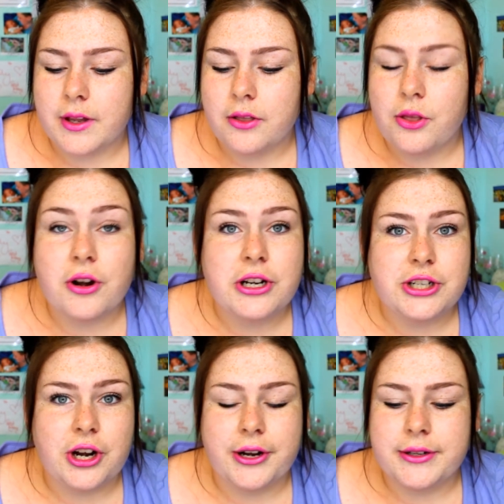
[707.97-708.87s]
"Lauren
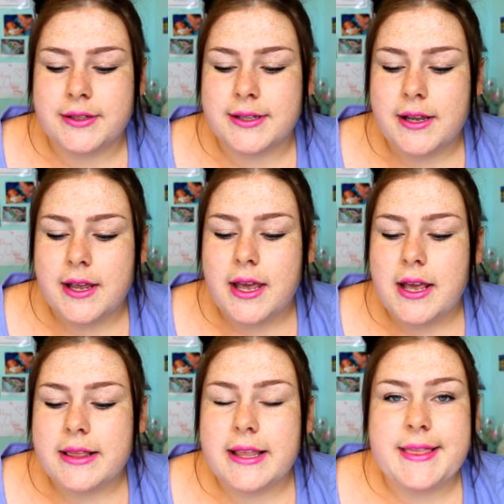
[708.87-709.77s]
Jones,
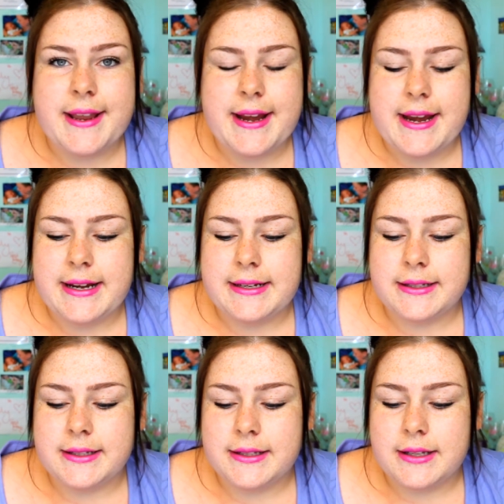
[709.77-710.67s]
the thing
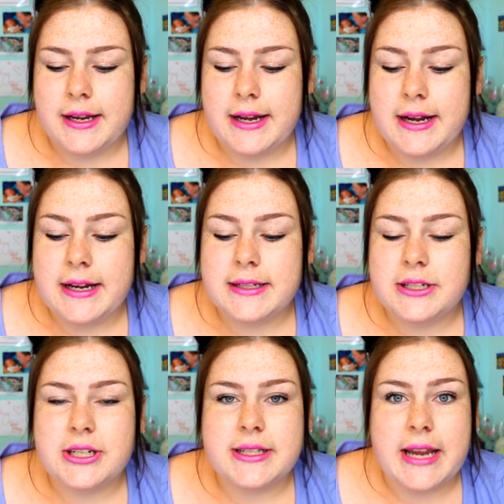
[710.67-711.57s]
is, it isn't
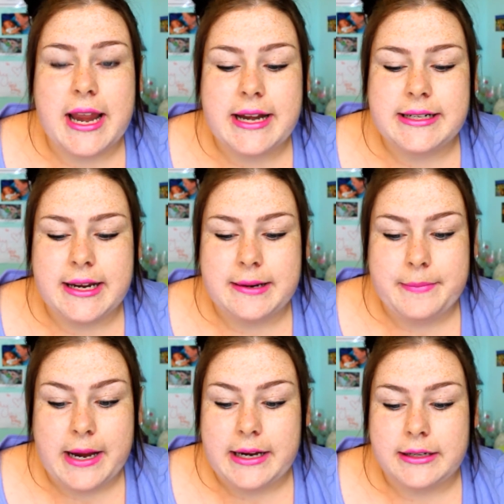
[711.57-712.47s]
just eating
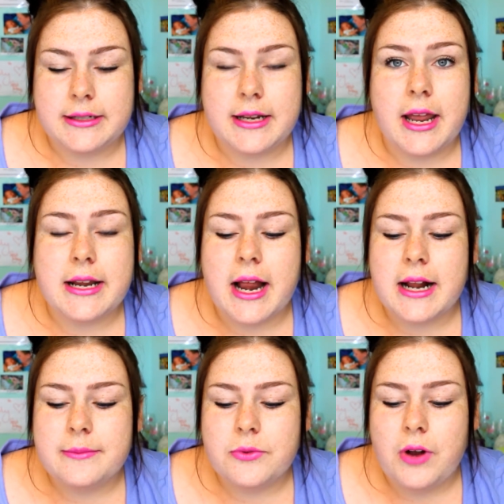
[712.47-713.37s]
meat. An
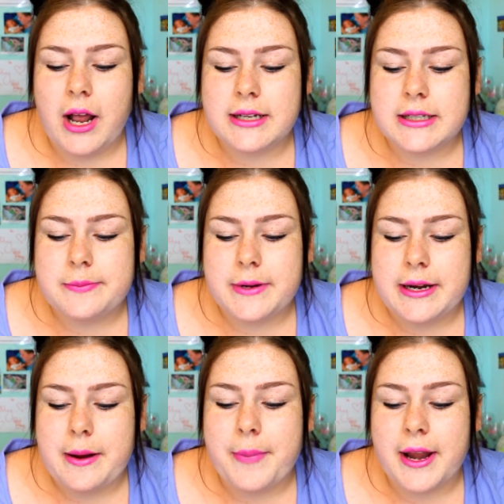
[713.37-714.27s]
animal has to
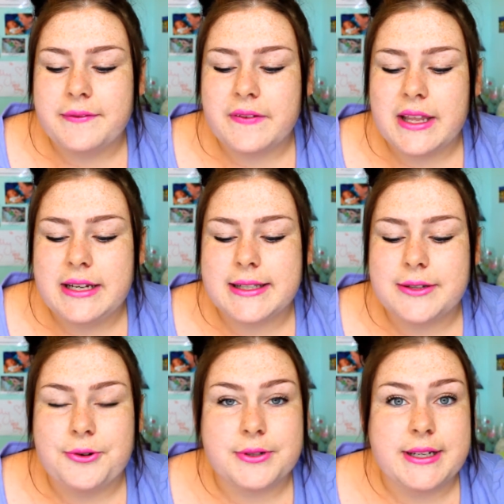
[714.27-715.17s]
be painfully
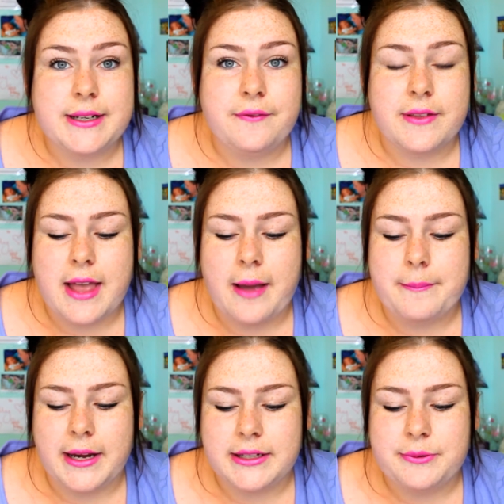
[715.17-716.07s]
slaughtered for that
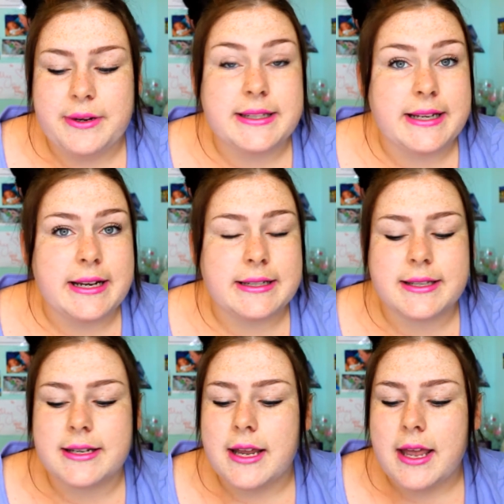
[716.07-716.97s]
meat to
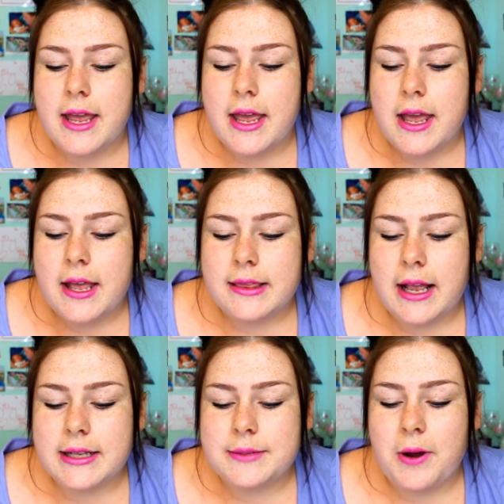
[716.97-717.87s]
exist.
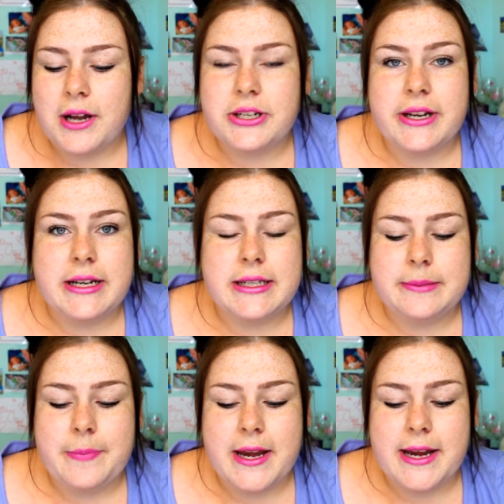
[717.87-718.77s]
That's why she is
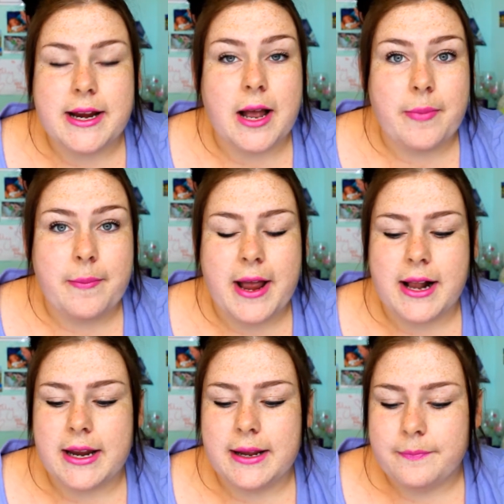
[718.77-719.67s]
speaking up
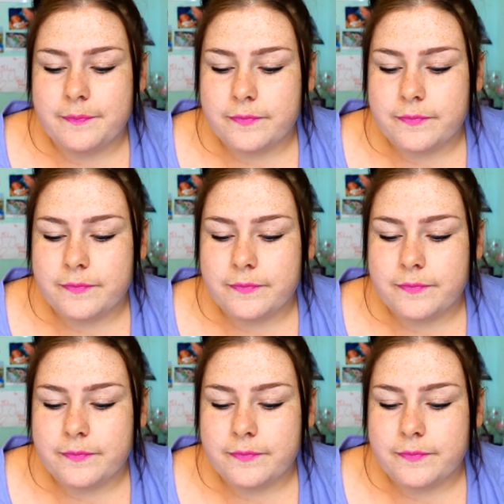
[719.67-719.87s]
about it.